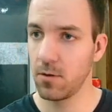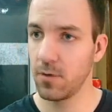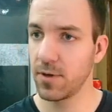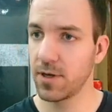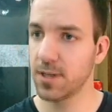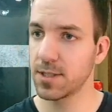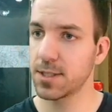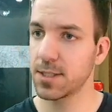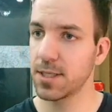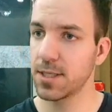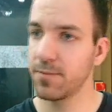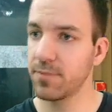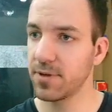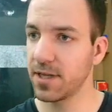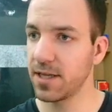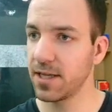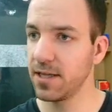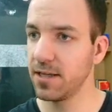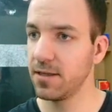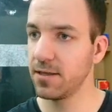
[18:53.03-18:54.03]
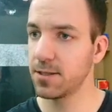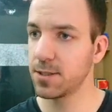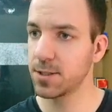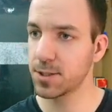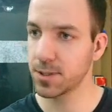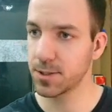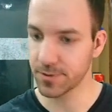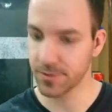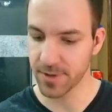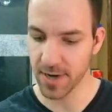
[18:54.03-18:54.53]
we could simply
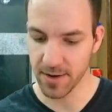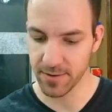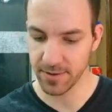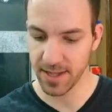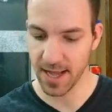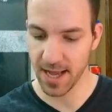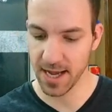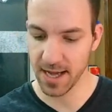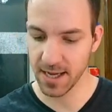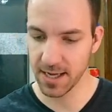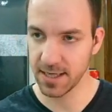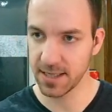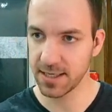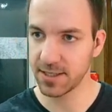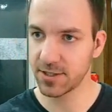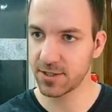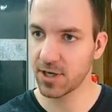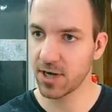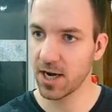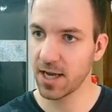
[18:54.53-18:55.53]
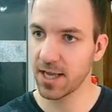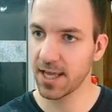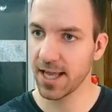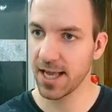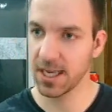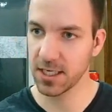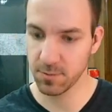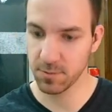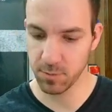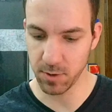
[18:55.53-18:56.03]
surround that in a try
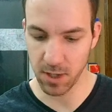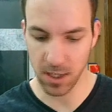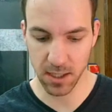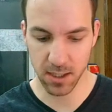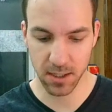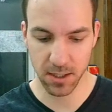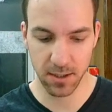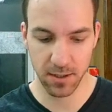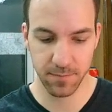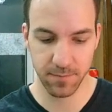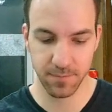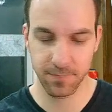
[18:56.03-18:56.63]
catch block,